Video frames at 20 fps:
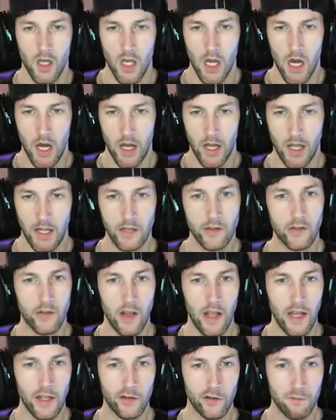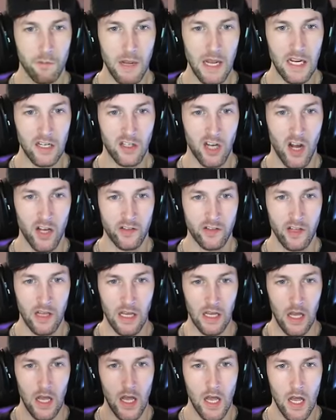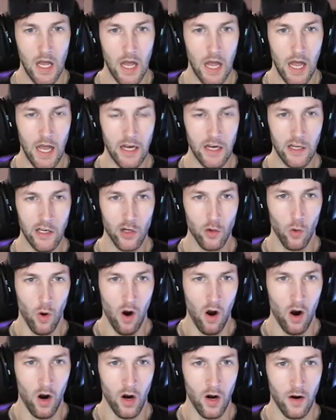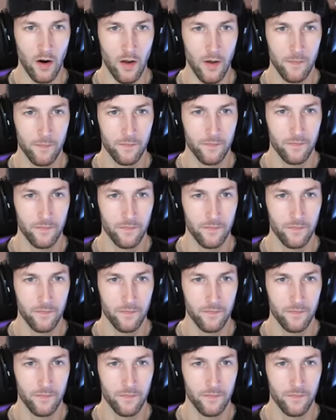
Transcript: Yeah, it's it's me, Tussie. And you are...